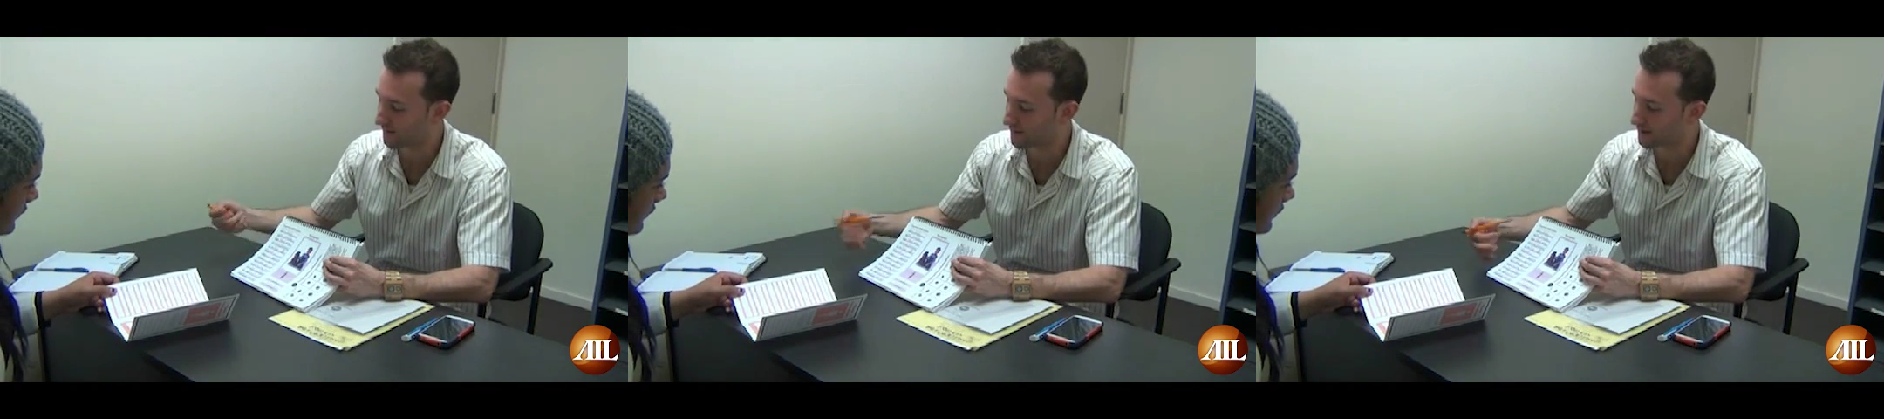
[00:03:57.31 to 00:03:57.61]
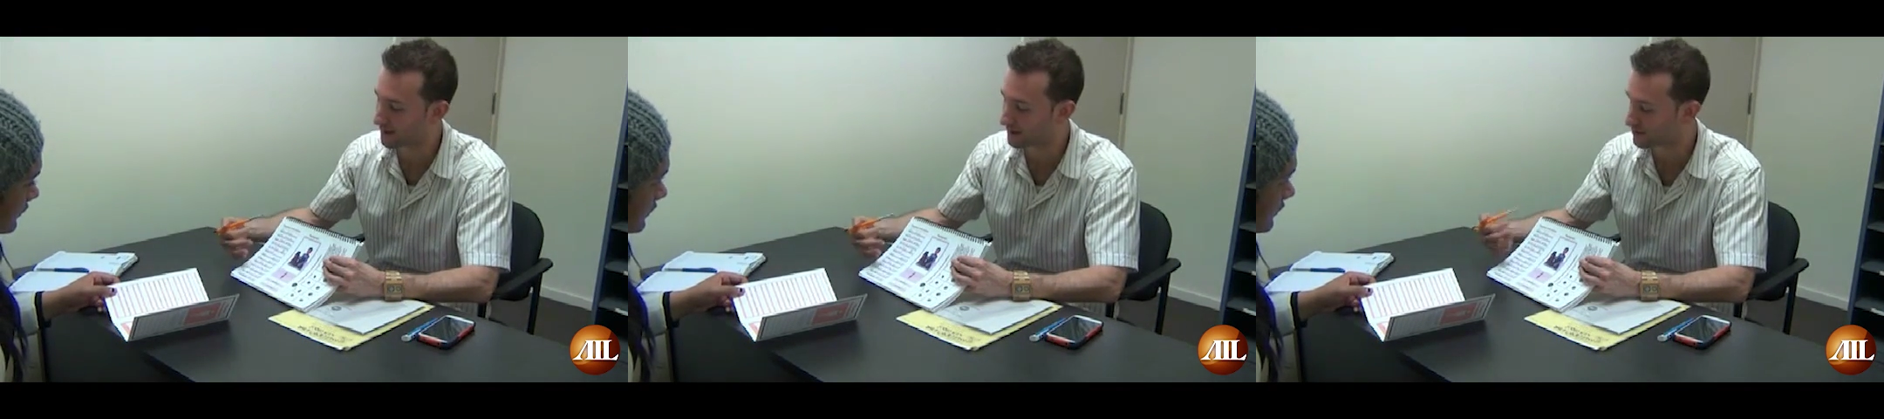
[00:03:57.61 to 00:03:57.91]

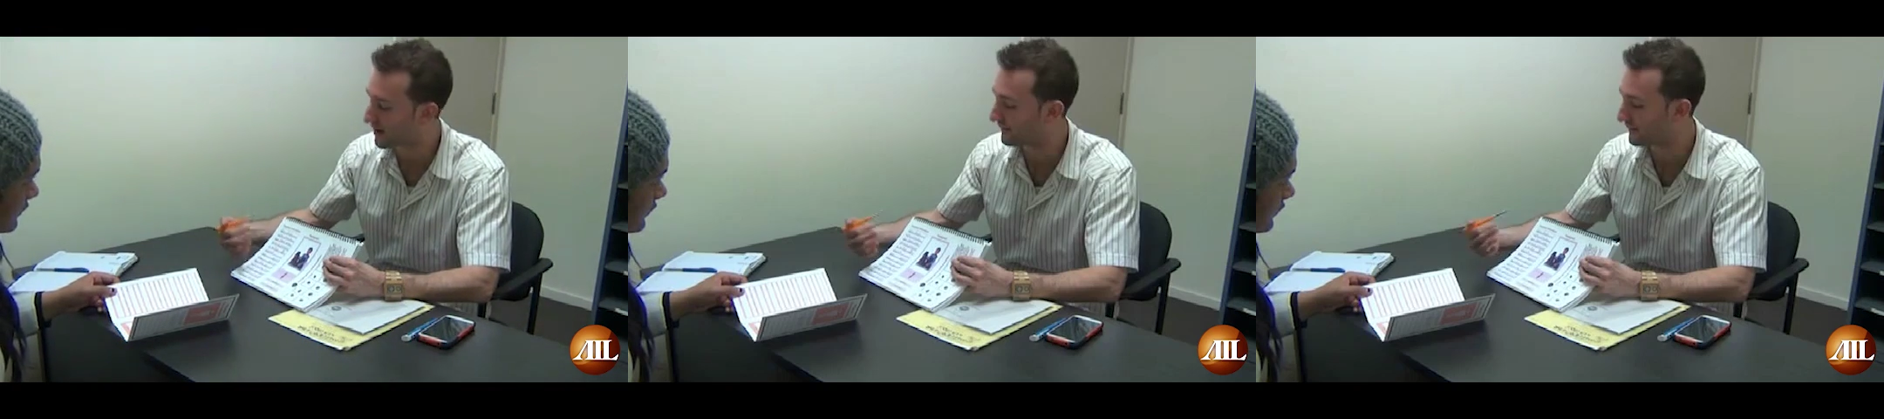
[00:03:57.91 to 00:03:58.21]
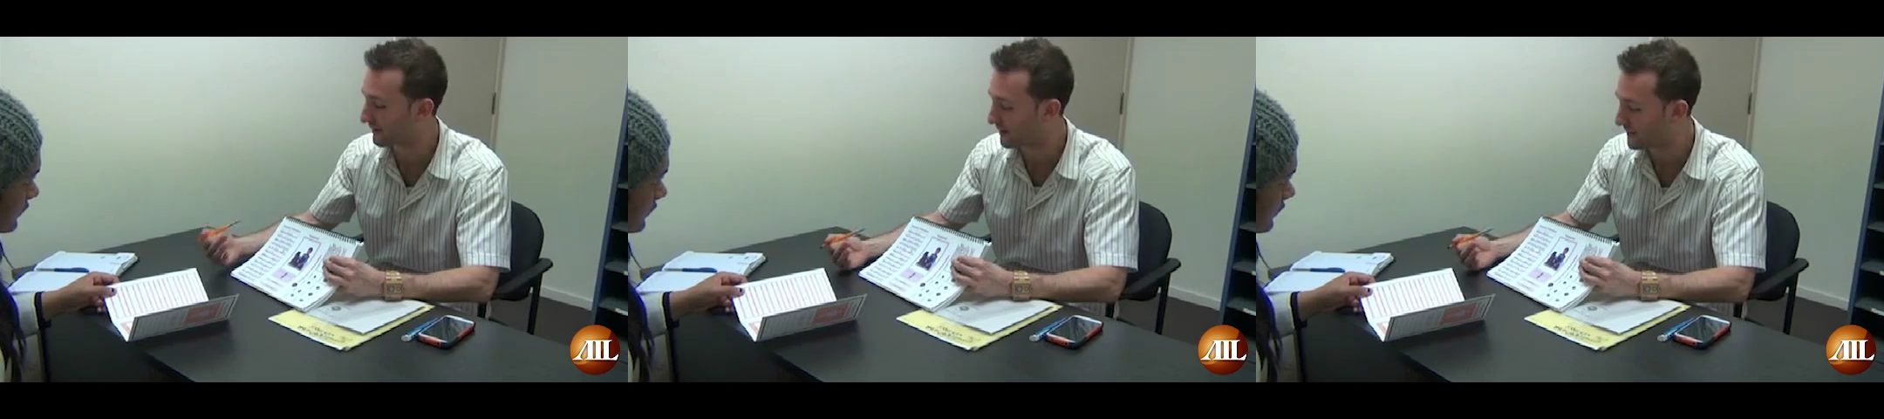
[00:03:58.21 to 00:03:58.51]
try and
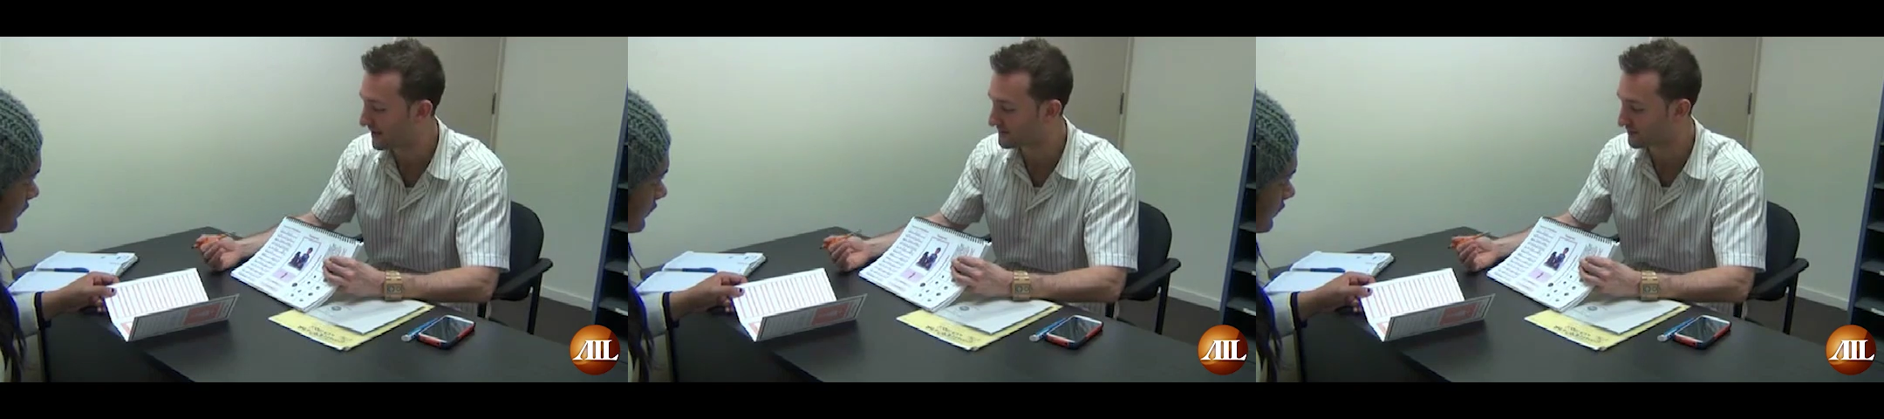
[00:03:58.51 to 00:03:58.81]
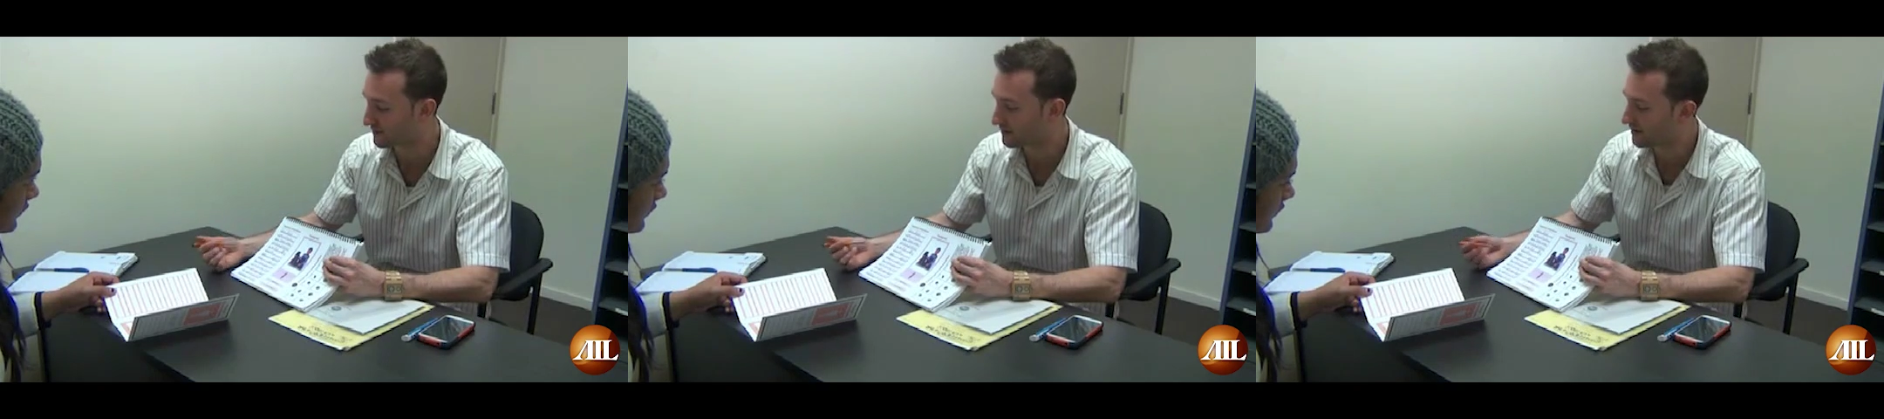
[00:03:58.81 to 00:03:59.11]
fill in
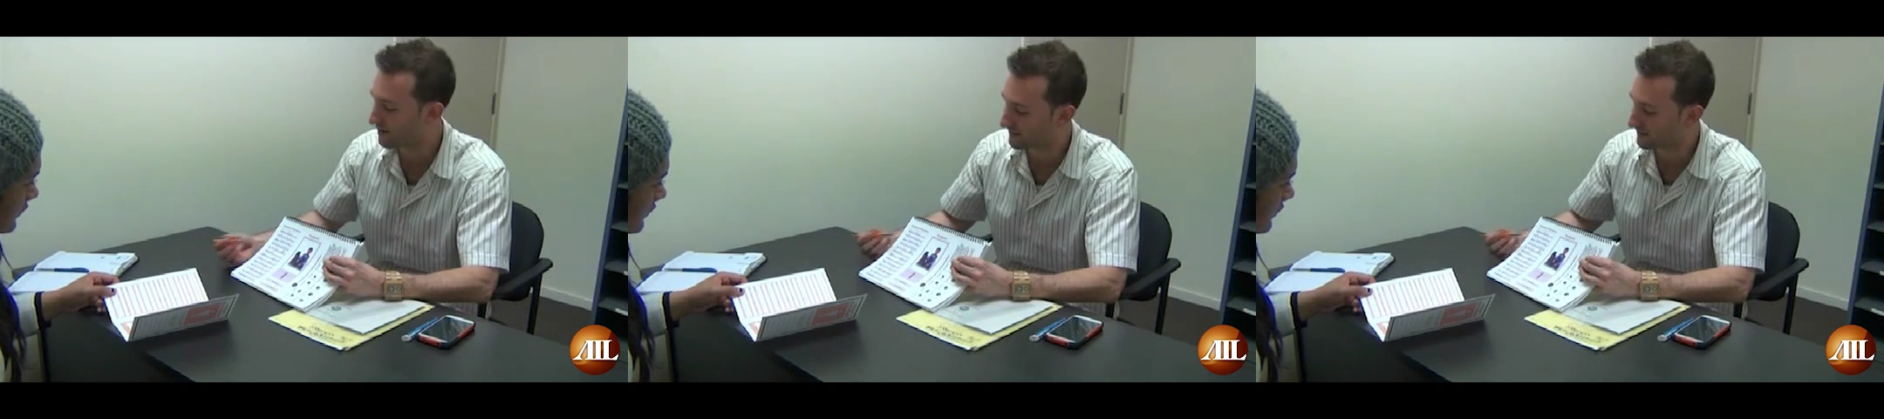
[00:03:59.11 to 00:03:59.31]
pencil.